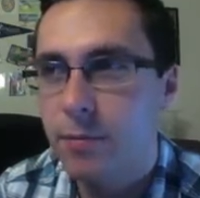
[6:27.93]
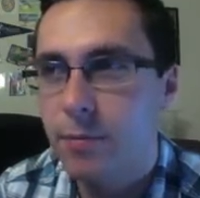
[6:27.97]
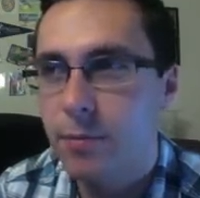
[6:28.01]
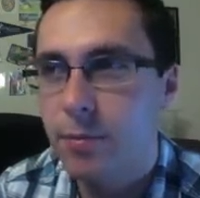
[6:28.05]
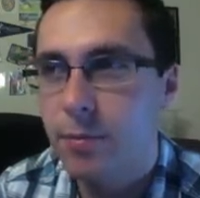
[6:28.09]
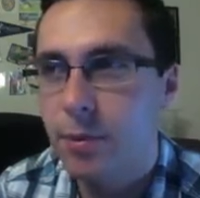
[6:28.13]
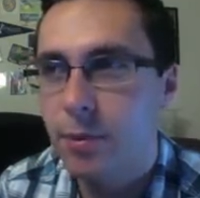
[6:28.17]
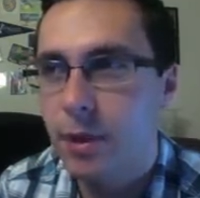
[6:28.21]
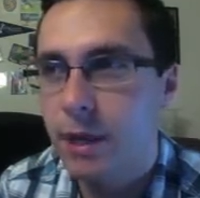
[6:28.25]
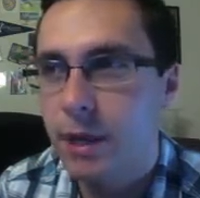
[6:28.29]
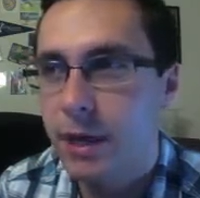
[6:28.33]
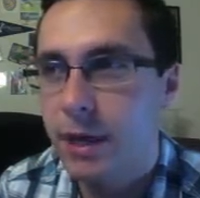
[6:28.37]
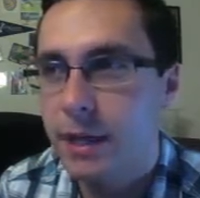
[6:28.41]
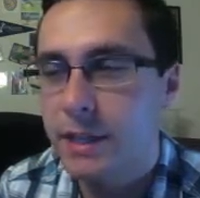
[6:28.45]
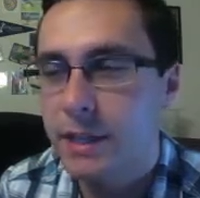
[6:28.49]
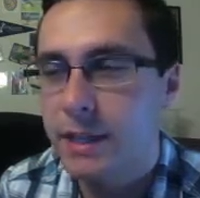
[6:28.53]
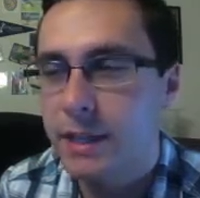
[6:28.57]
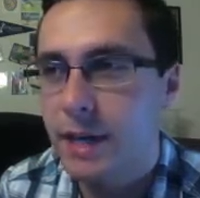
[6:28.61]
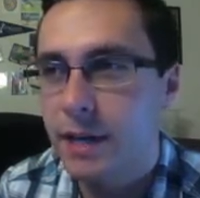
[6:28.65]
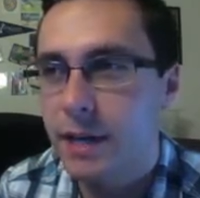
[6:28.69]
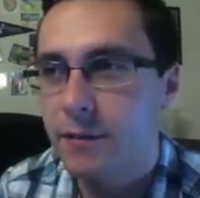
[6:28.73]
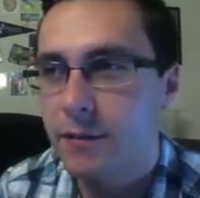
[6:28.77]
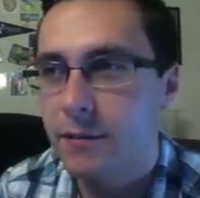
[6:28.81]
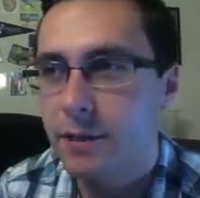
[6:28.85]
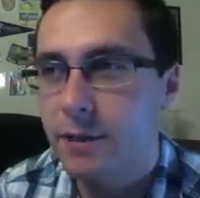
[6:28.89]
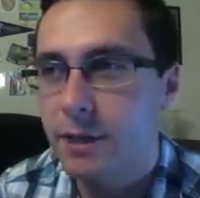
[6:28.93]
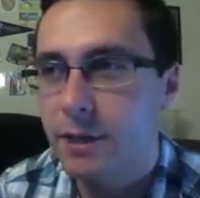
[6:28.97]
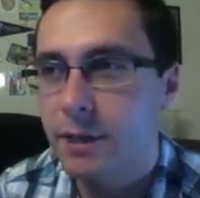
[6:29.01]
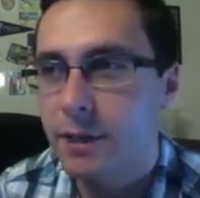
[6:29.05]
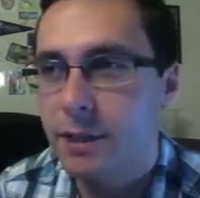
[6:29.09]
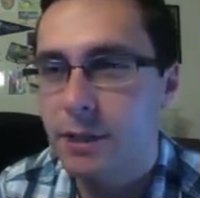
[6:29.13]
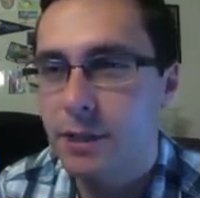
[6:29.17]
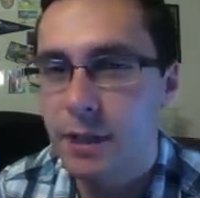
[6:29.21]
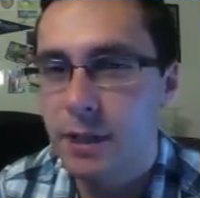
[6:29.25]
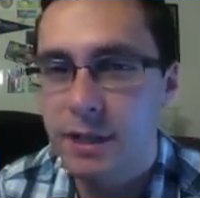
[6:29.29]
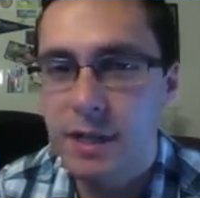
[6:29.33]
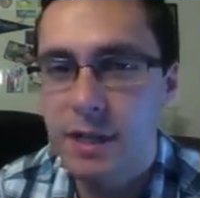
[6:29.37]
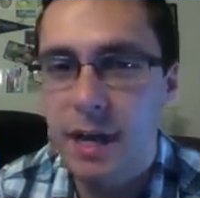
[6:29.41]
brick. Instead of
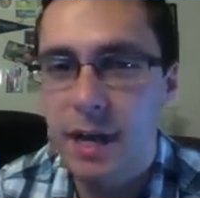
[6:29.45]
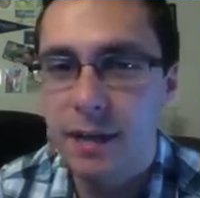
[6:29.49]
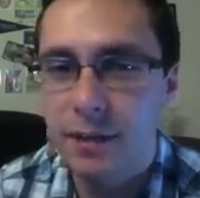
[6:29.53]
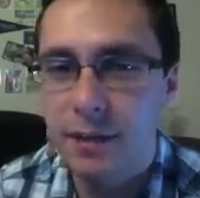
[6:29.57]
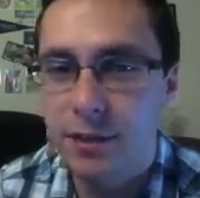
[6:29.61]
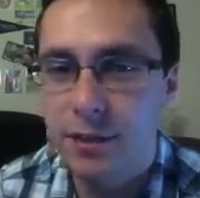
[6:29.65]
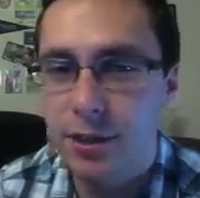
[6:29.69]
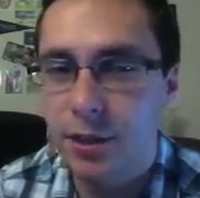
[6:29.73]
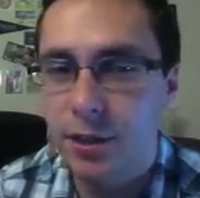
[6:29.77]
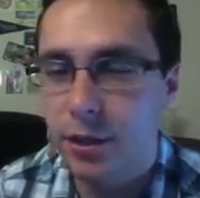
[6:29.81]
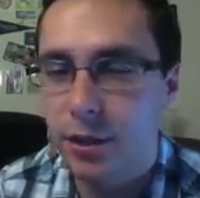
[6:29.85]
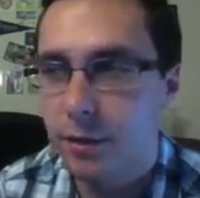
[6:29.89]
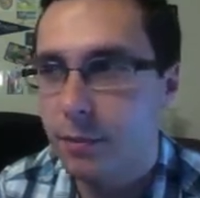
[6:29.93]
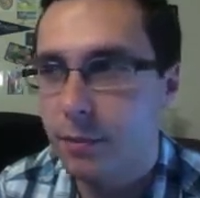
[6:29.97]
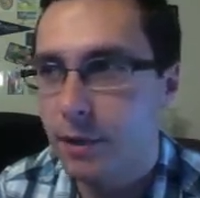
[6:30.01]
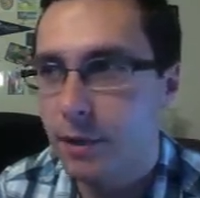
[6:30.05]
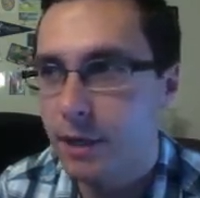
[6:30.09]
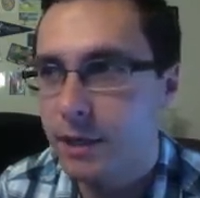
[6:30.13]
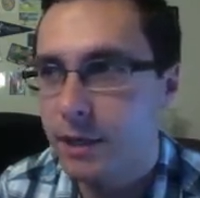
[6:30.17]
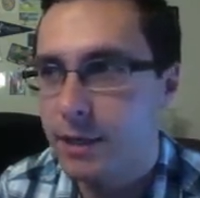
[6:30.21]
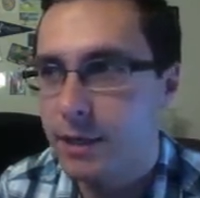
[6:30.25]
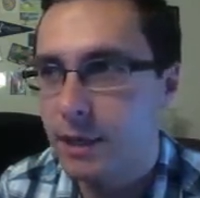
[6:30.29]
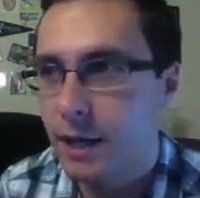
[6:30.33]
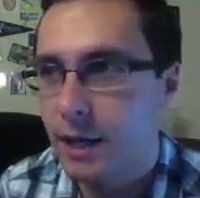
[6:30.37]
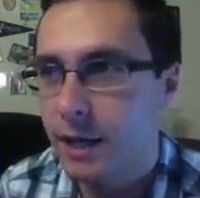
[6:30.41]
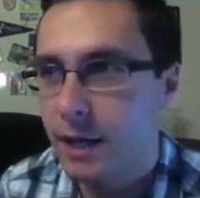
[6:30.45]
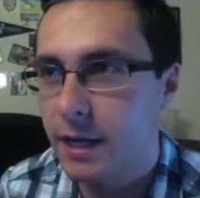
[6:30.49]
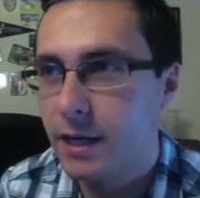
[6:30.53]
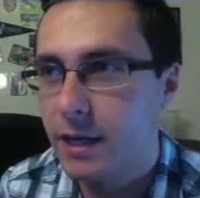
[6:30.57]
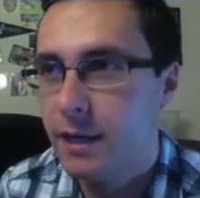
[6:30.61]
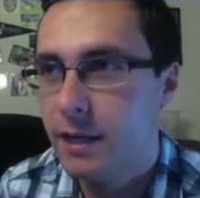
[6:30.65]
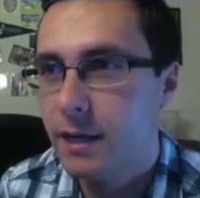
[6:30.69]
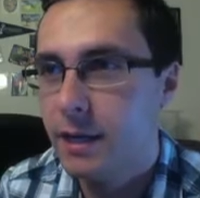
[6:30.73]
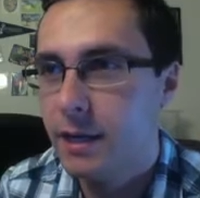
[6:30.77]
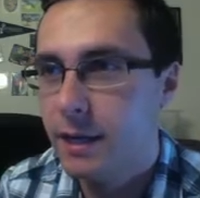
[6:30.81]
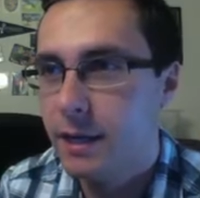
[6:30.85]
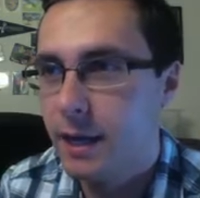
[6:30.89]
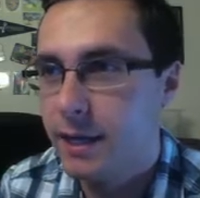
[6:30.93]
just, it's not dirt, but it's like
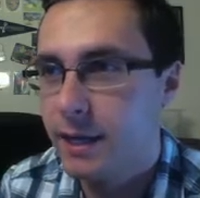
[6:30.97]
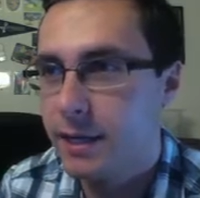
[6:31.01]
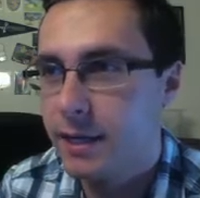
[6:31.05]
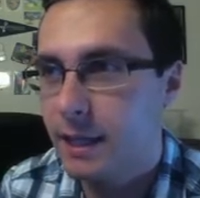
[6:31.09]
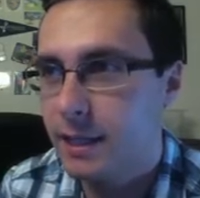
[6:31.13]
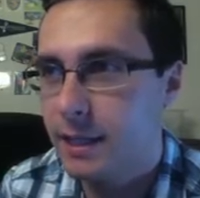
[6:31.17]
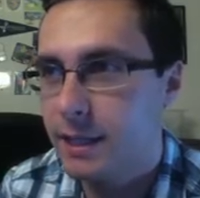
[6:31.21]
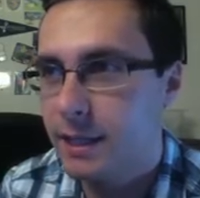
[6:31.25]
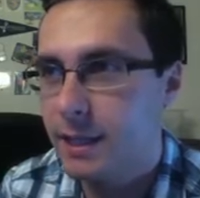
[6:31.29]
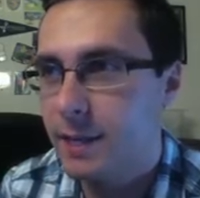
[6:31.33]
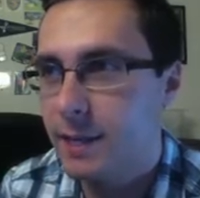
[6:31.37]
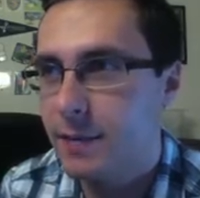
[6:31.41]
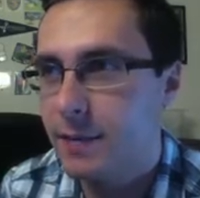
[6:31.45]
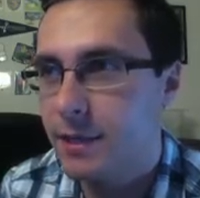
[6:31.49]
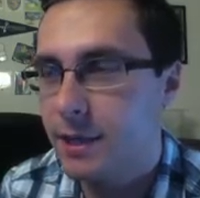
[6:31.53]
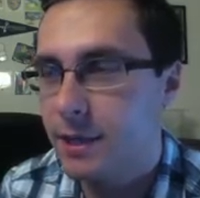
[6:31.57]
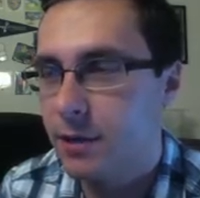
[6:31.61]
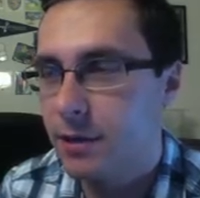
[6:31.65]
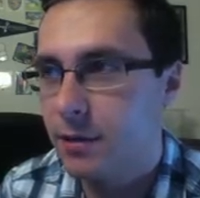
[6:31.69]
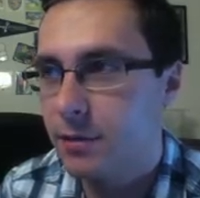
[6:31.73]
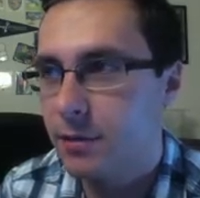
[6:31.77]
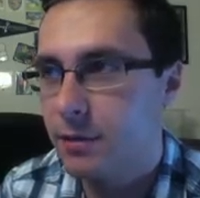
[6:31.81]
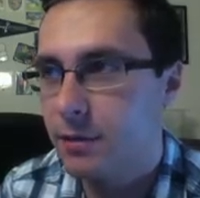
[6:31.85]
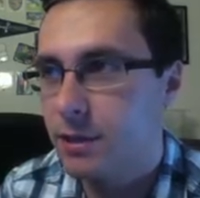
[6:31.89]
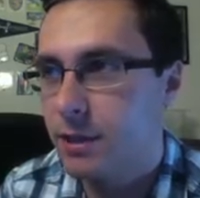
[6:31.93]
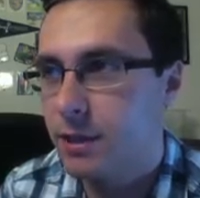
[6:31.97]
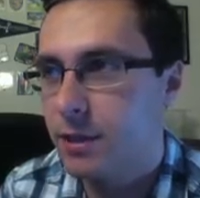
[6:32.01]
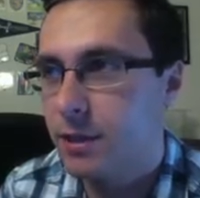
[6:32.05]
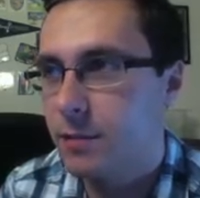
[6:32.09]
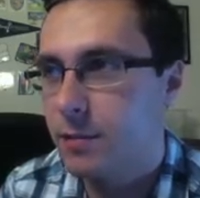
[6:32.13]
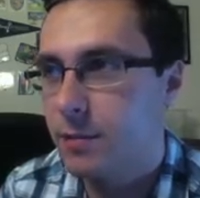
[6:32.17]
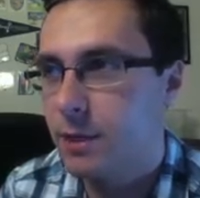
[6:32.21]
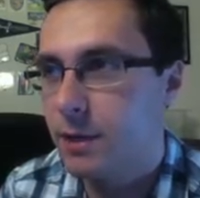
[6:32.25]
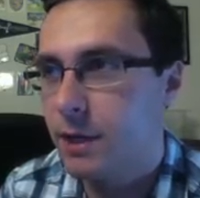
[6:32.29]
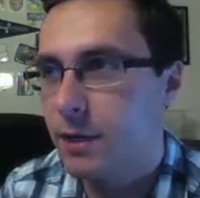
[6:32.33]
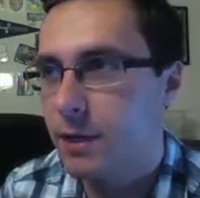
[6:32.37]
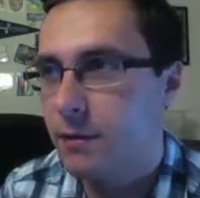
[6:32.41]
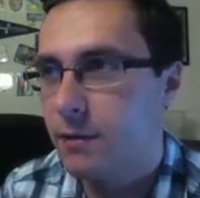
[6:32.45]
the same material as dirt,
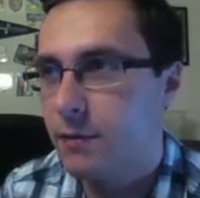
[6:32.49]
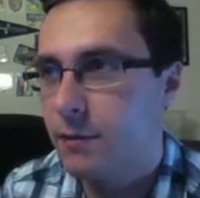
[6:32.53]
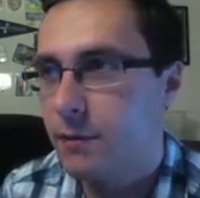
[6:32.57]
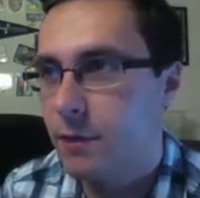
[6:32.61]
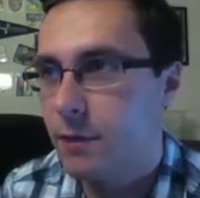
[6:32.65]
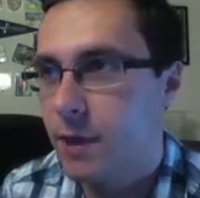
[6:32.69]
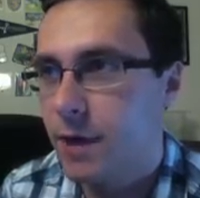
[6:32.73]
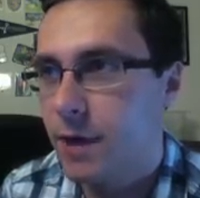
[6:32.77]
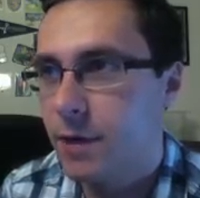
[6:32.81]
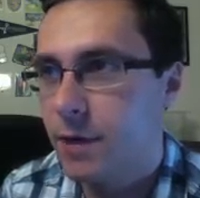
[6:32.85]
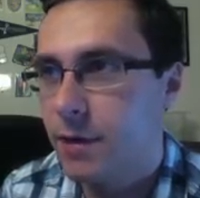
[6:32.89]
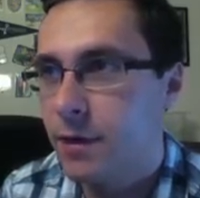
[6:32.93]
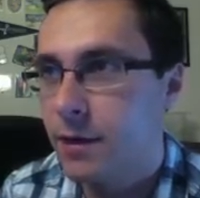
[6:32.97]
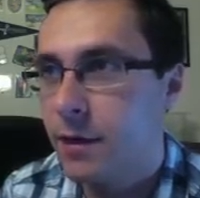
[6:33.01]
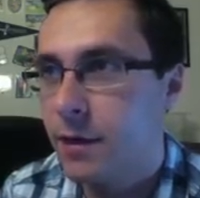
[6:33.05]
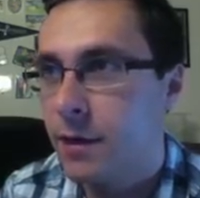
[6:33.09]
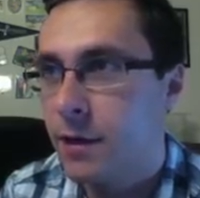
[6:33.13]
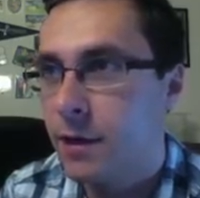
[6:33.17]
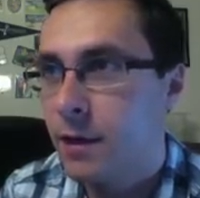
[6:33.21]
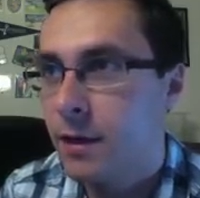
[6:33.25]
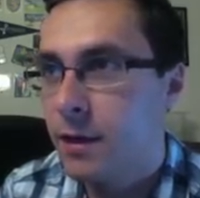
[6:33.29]
but for nether.